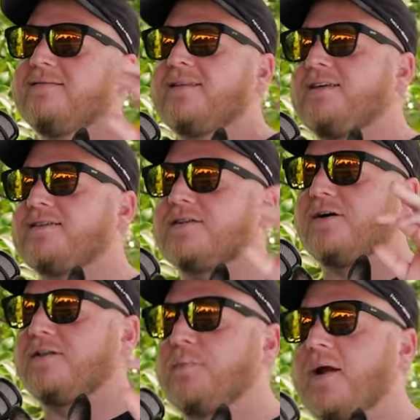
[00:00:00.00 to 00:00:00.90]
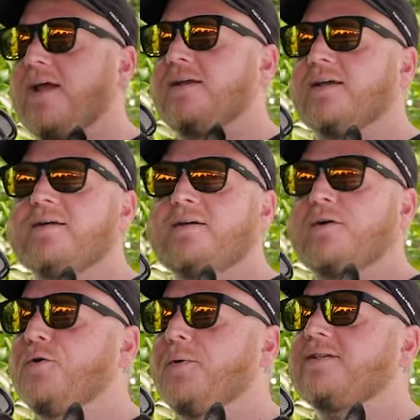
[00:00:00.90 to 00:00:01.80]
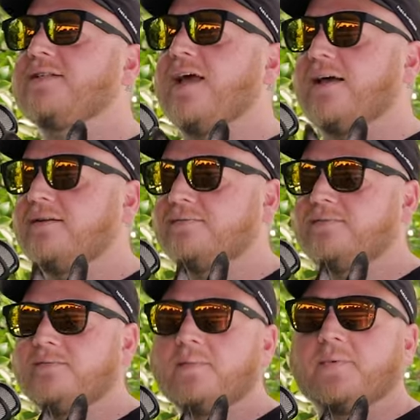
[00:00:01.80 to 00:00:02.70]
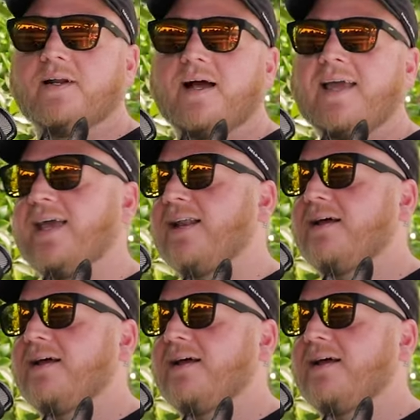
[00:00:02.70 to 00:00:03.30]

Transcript: he's in all the branding or who is that but I get it.